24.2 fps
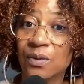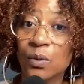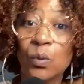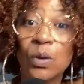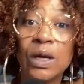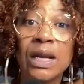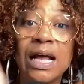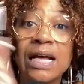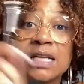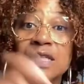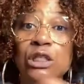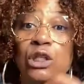
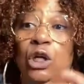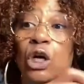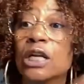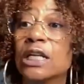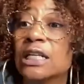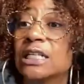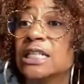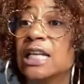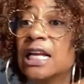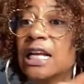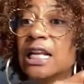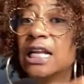when I
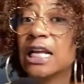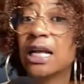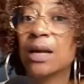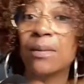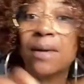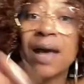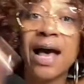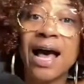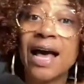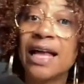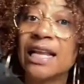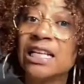started dating
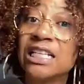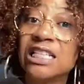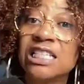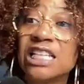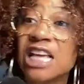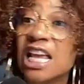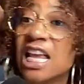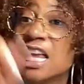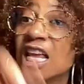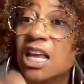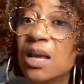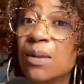him. I didn't
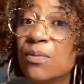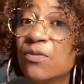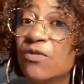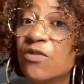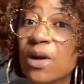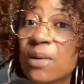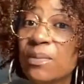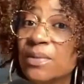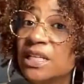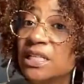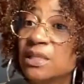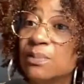take him
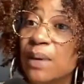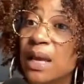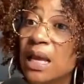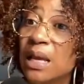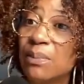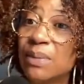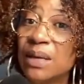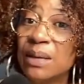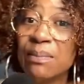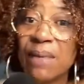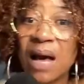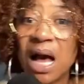from his
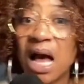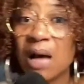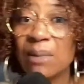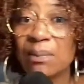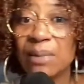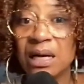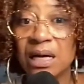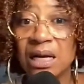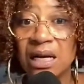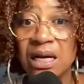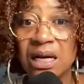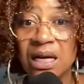baby
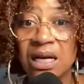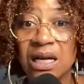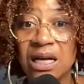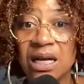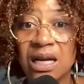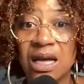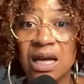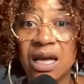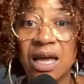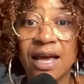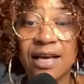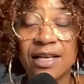mama,
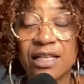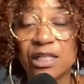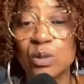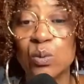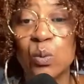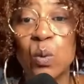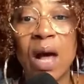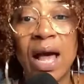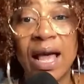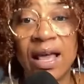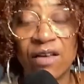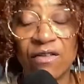
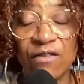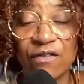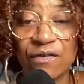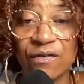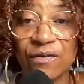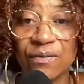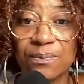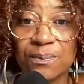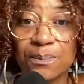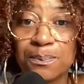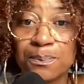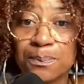
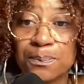ex-wife.